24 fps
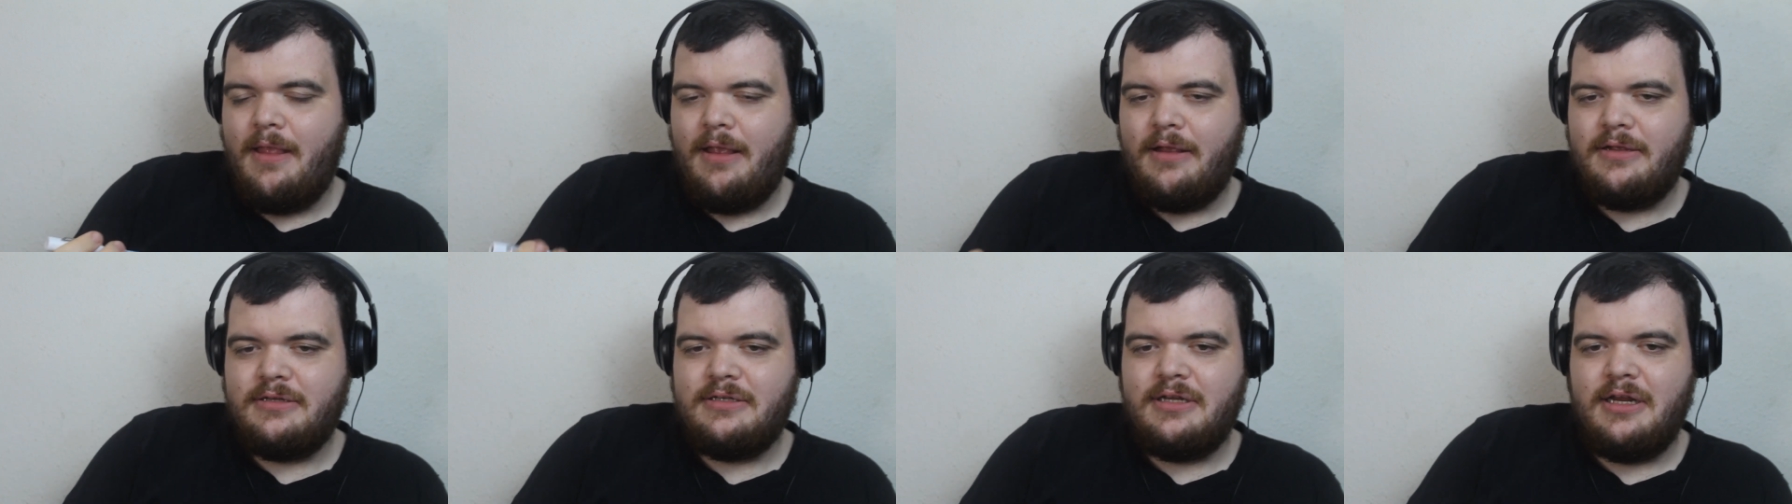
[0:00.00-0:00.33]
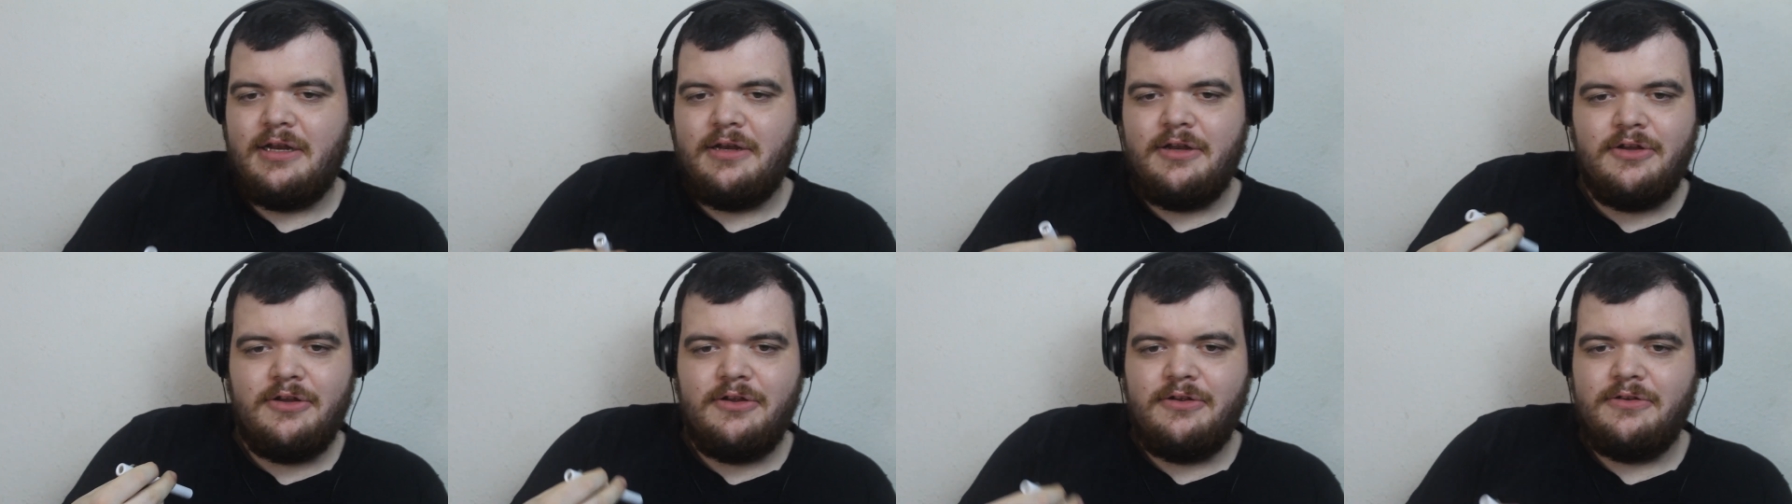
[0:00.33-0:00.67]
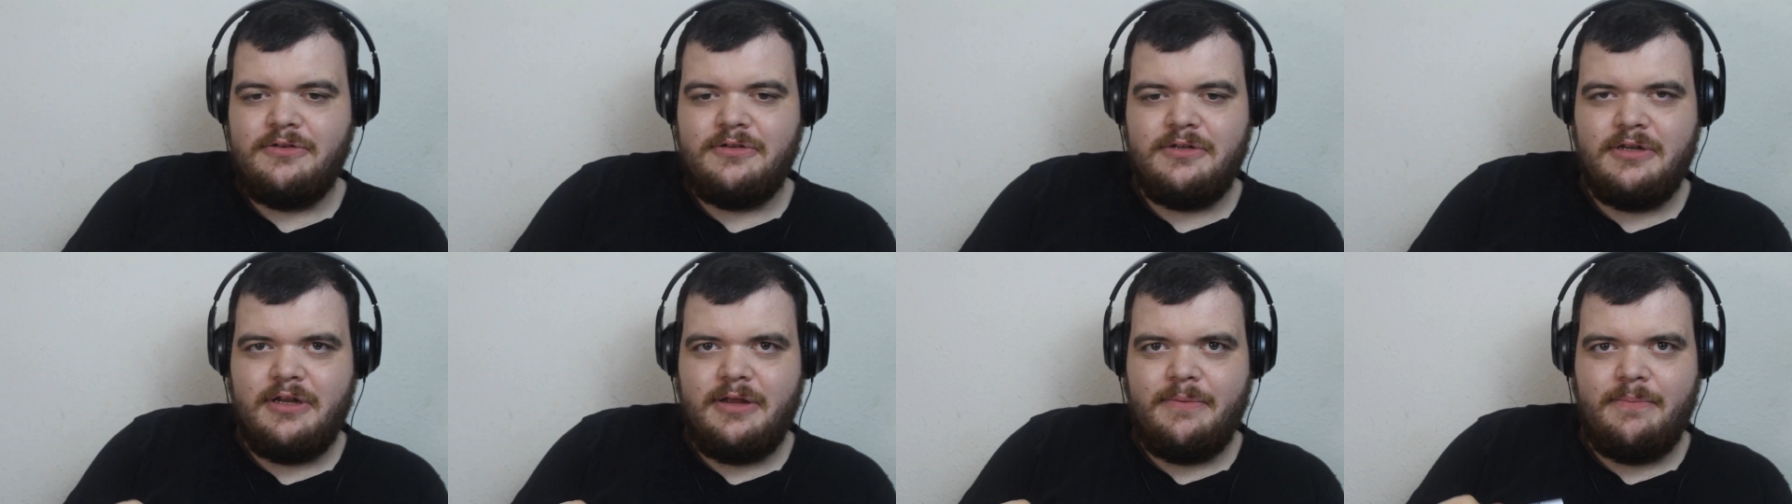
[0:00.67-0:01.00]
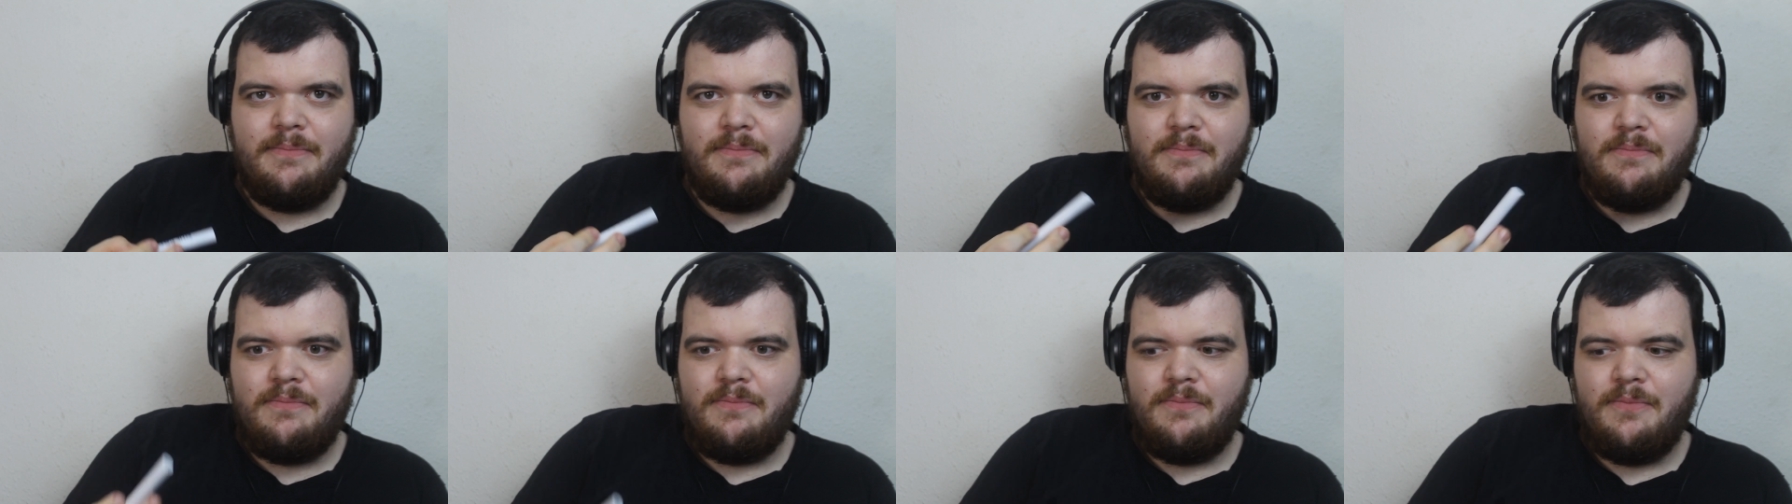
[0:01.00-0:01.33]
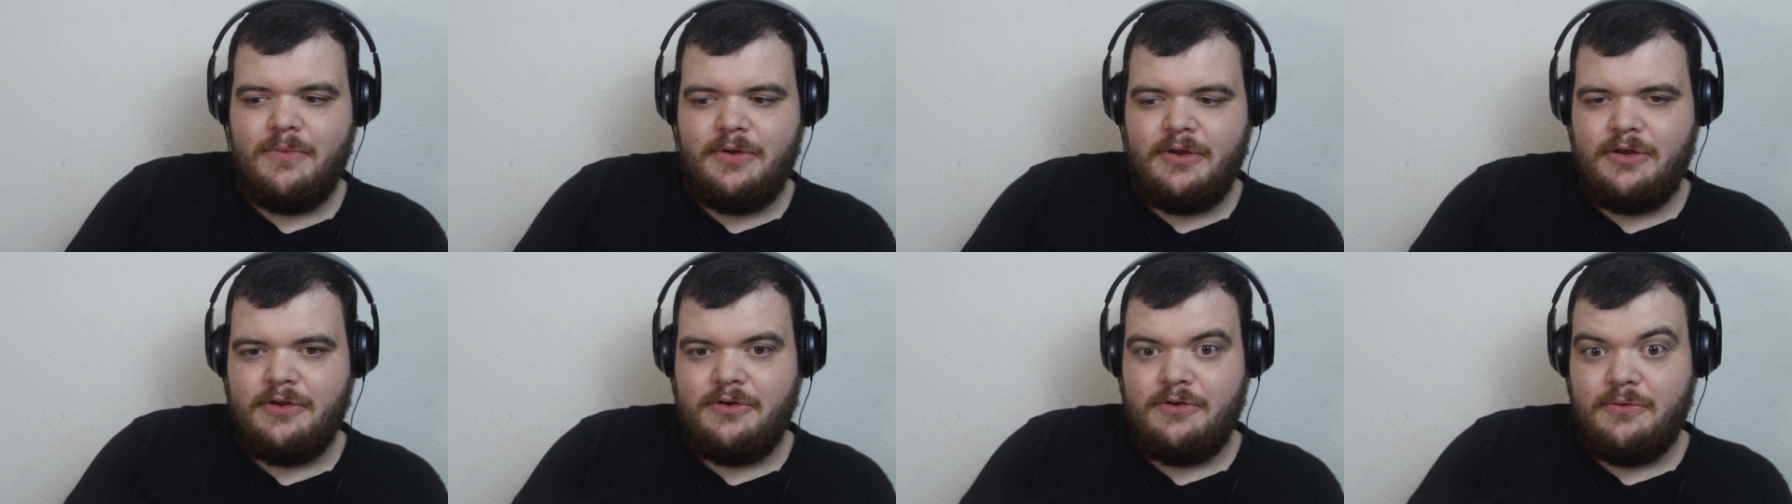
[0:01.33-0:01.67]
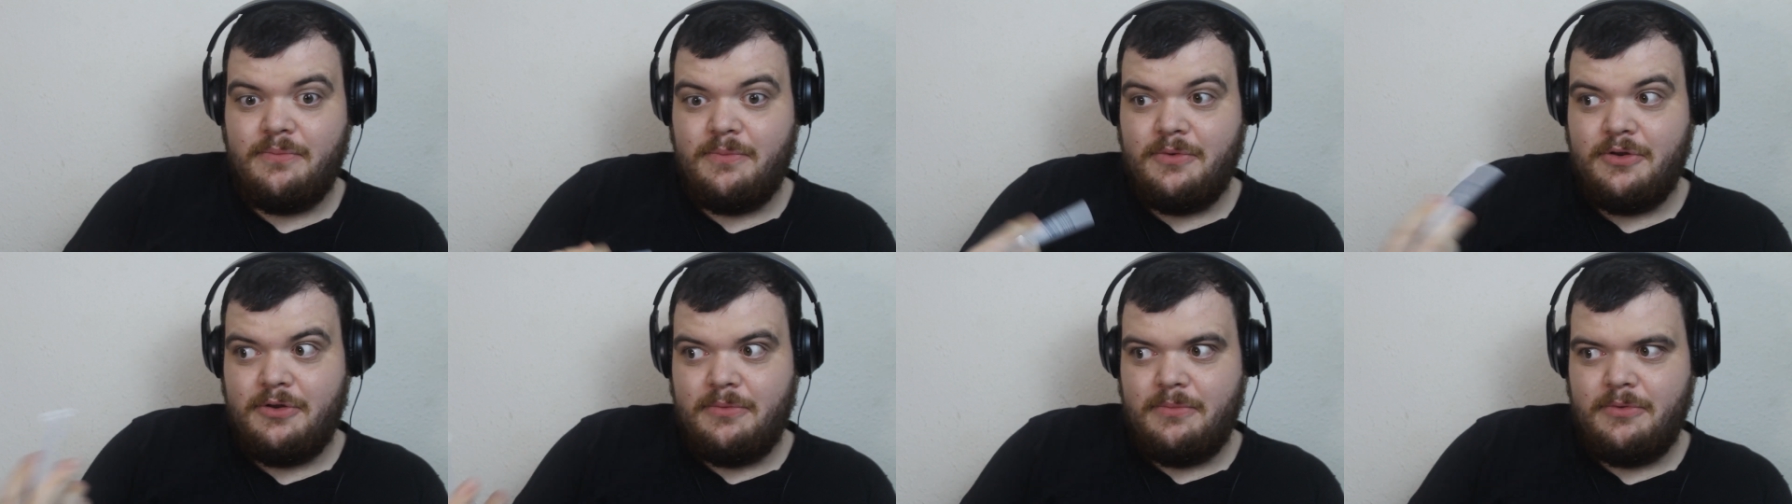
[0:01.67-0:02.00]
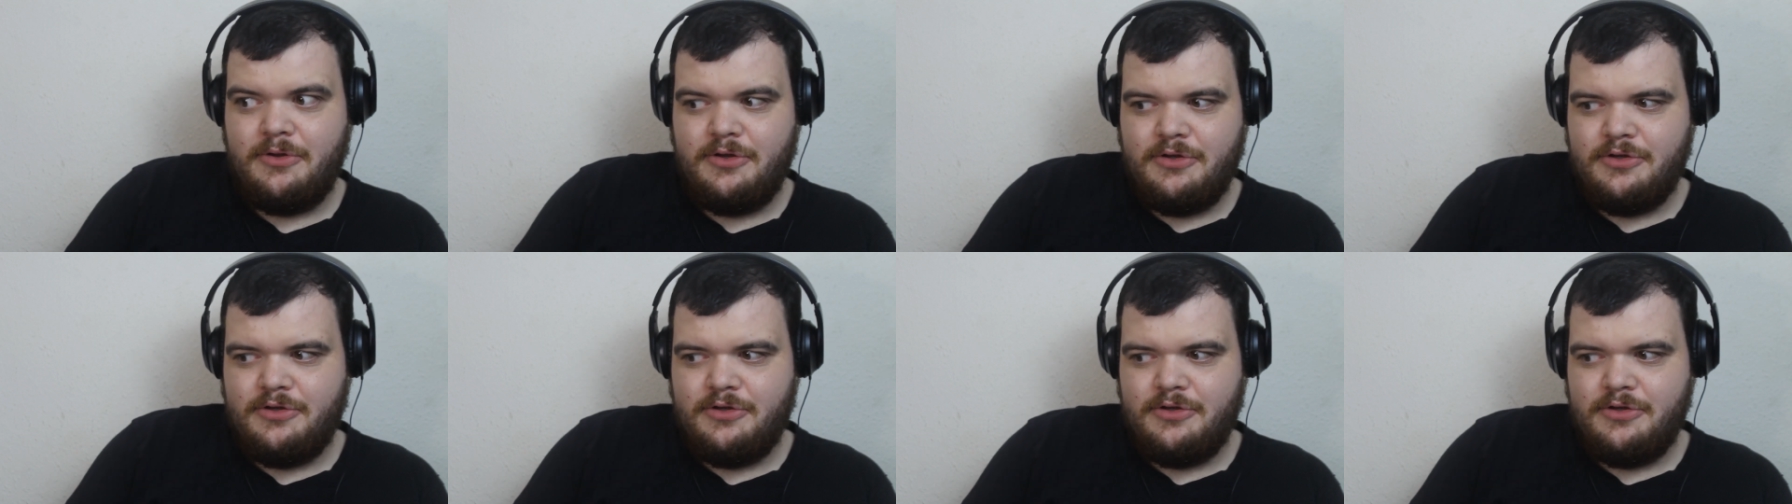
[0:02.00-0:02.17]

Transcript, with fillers: extended use, and then when you're done with them you